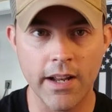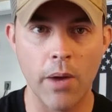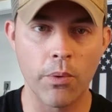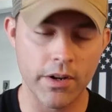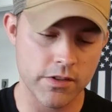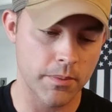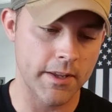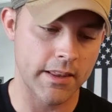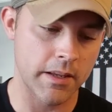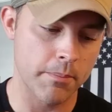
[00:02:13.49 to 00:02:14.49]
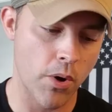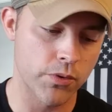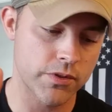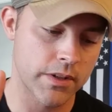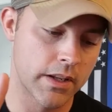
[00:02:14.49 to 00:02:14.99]
I want it to be the
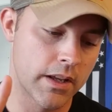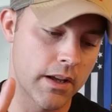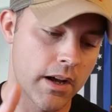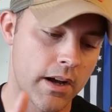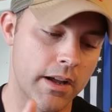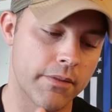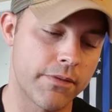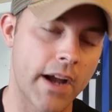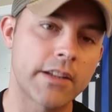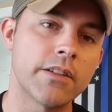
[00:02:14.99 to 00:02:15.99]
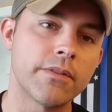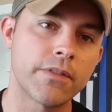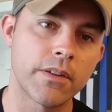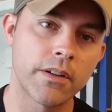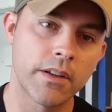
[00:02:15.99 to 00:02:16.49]
most effective